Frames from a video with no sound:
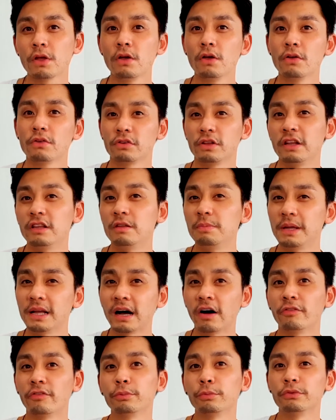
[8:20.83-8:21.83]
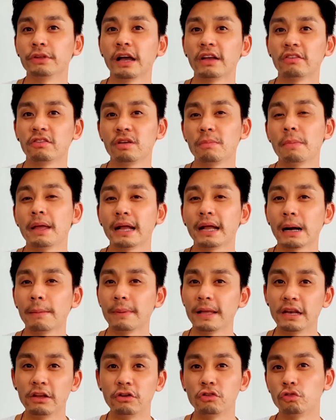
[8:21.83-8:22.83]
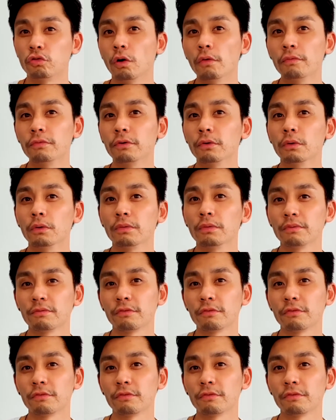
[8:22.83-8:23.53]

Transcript: So you need to be comfortable to actually make up any shortfall